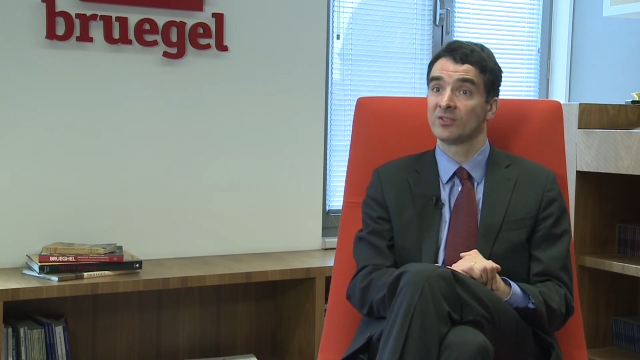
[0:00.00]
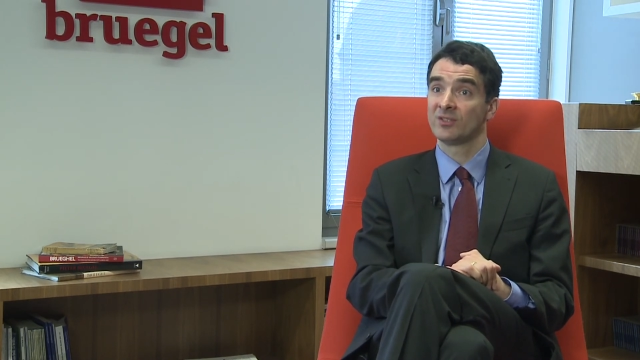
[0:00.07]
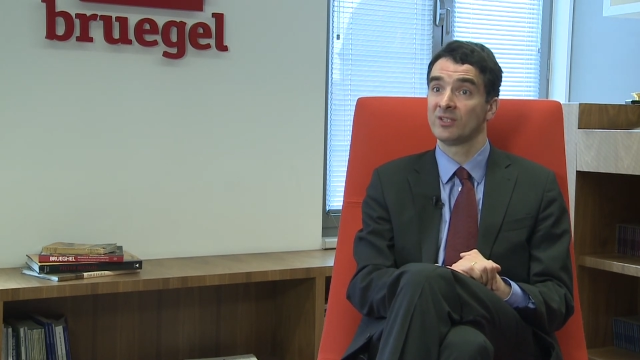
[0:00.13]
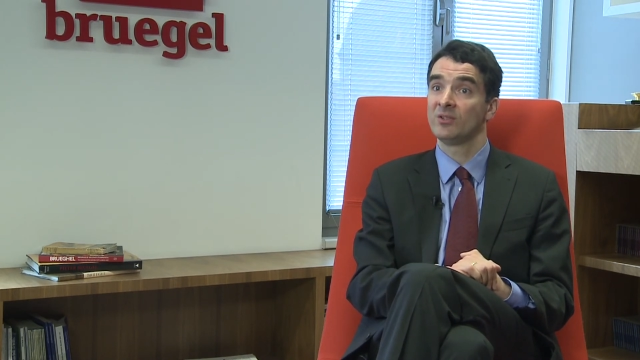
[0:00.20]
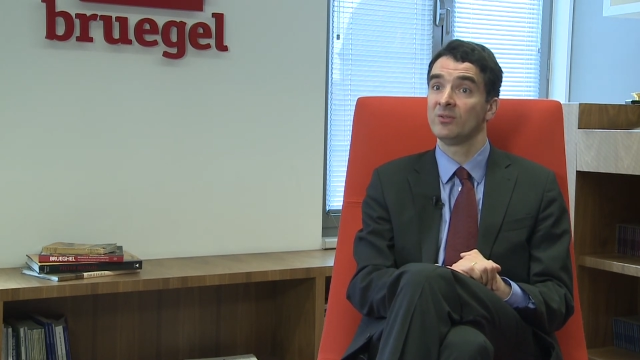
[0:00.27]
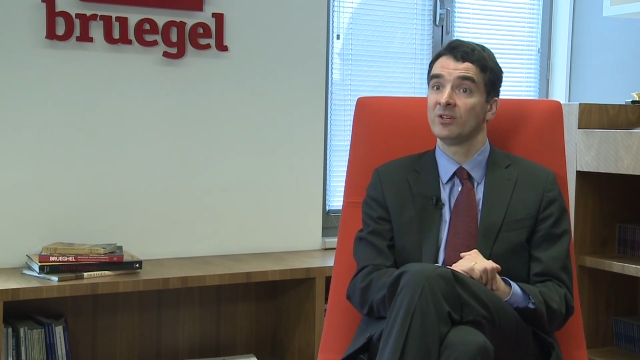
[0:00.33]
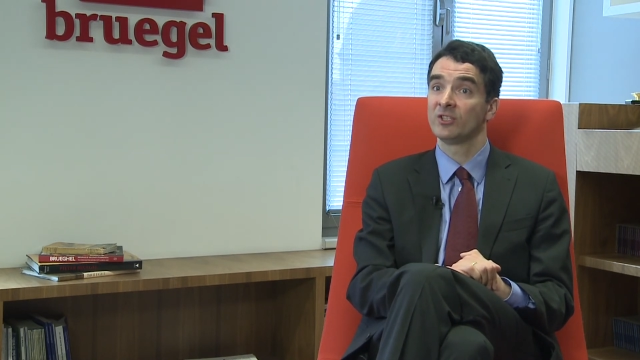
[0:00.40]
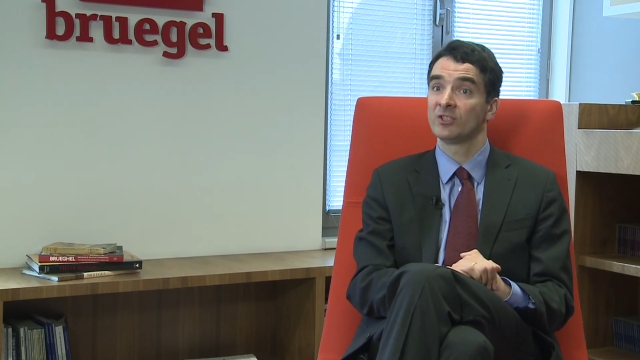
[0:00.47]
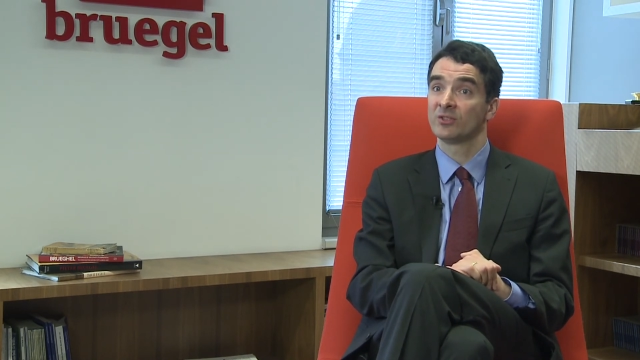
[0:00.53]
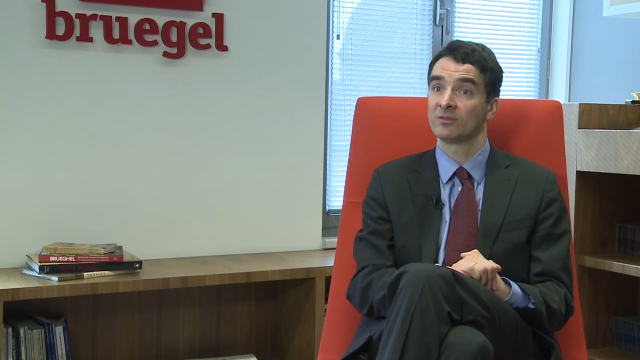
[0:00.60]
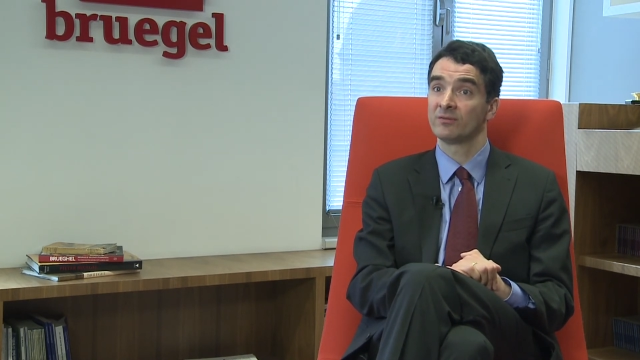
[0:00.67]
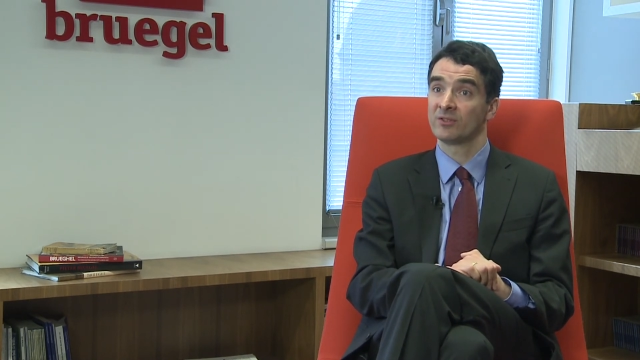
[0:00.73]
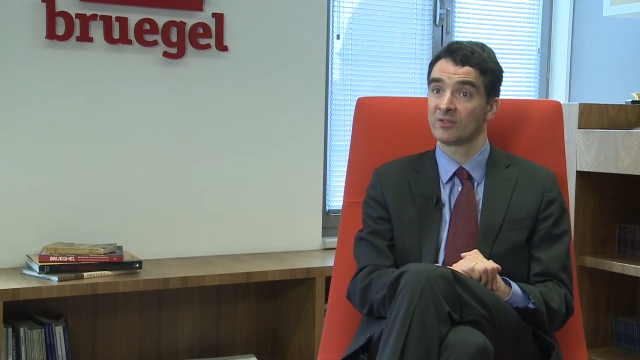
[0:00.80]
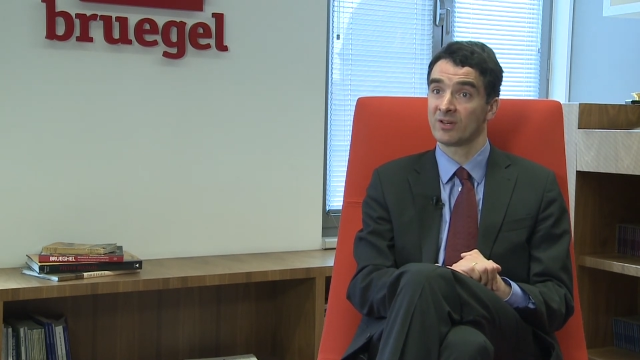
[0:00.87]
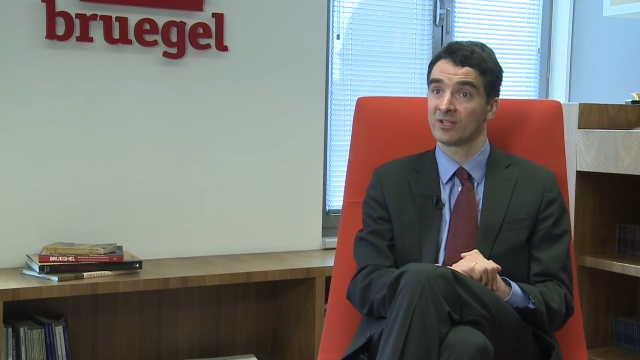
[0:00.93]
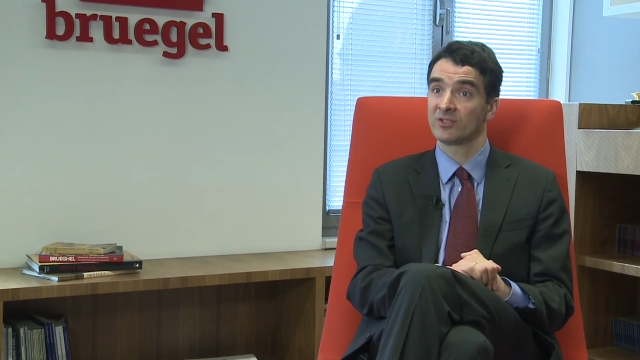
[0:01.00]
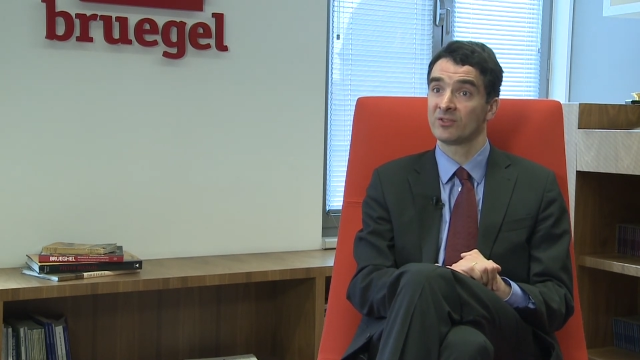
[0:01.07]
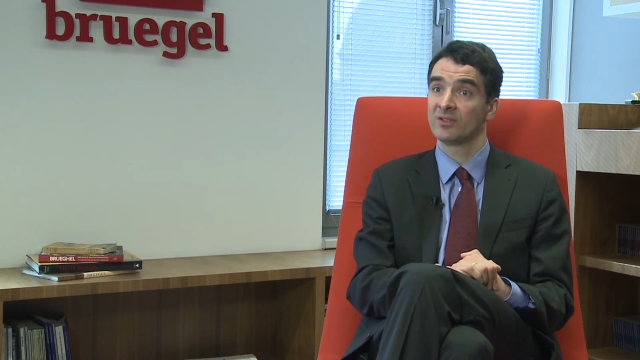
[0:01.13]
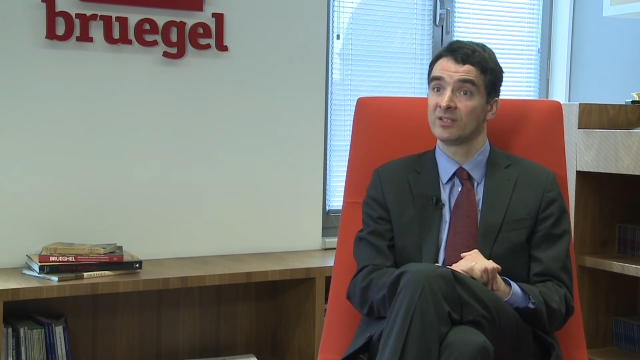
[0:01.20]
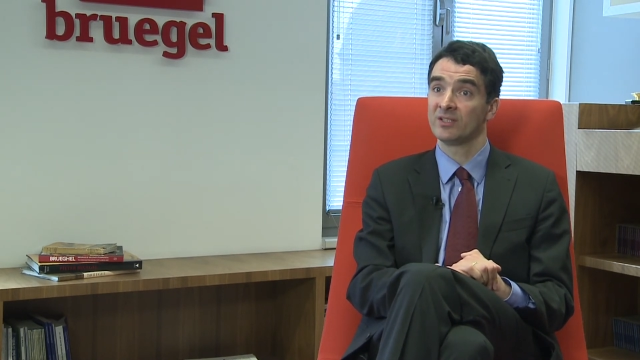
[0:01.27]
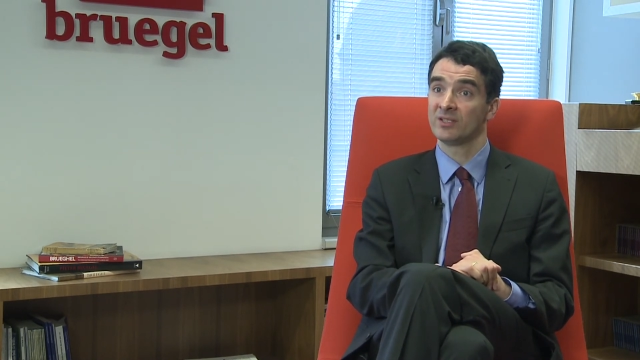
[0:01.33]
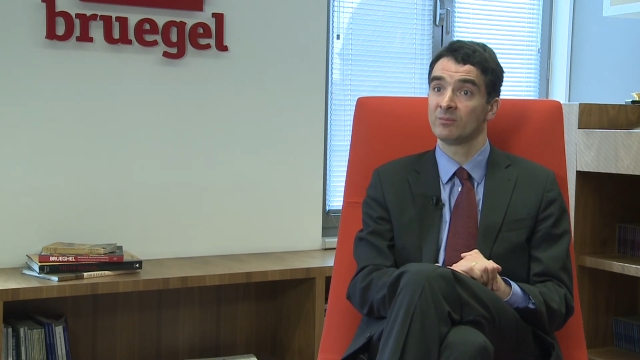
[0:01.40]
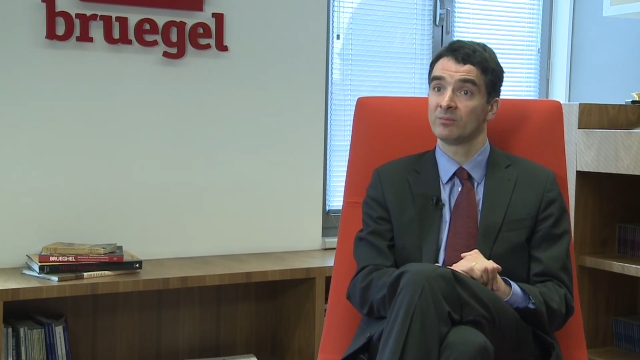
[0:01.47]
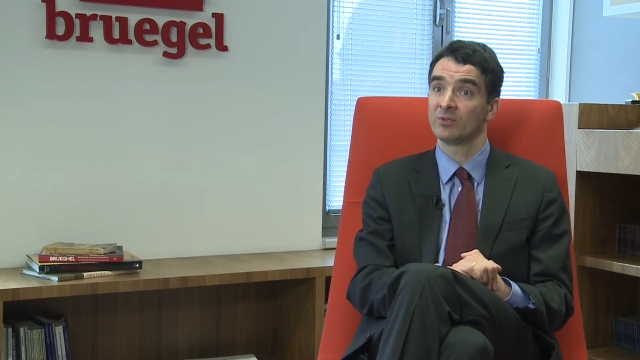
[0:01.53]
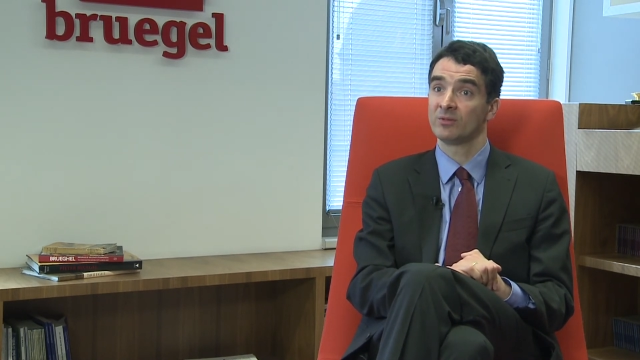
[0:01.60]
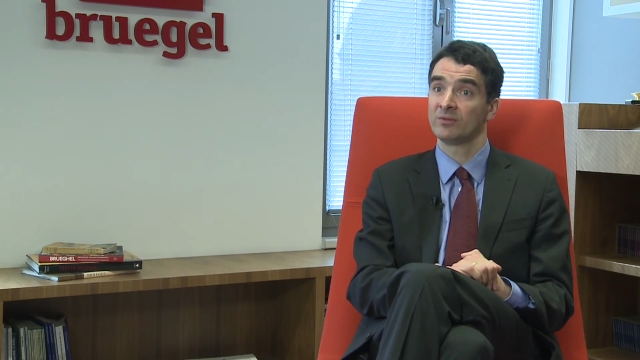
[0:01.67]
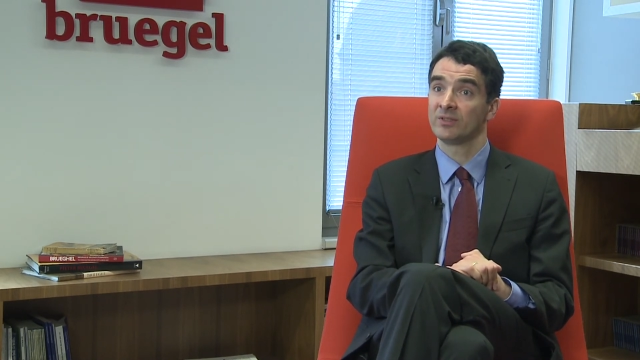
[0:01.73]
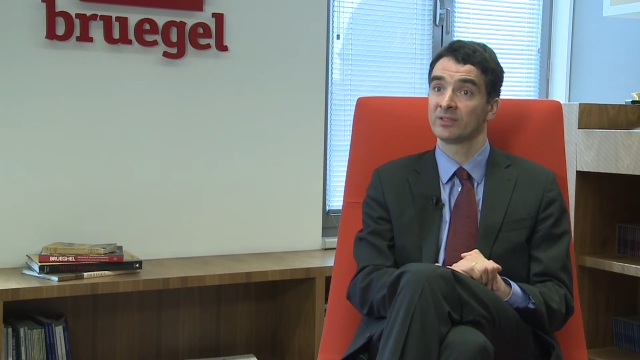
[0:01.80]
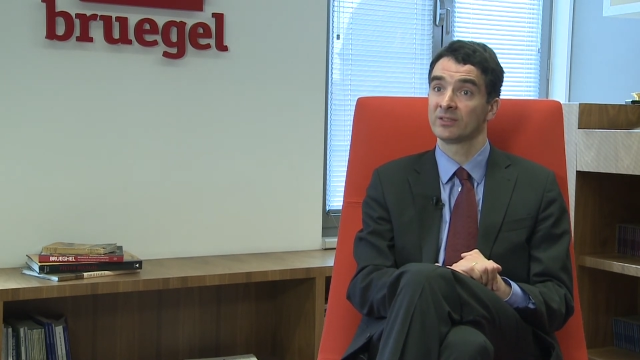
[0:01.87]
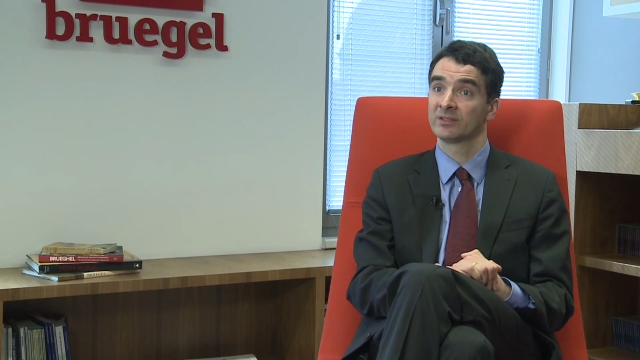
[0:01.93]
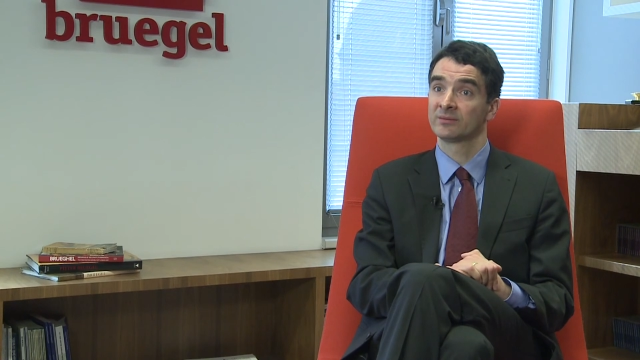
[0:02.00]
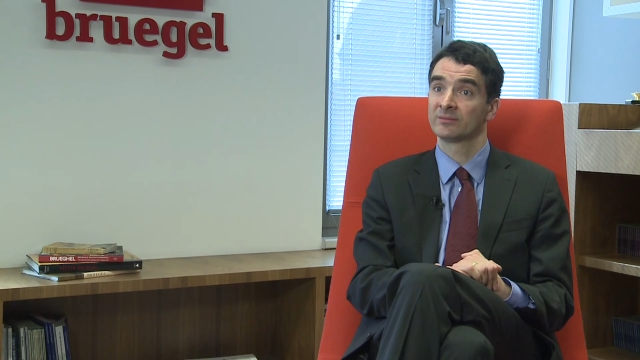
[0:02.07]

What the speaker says: situation of the country is improving.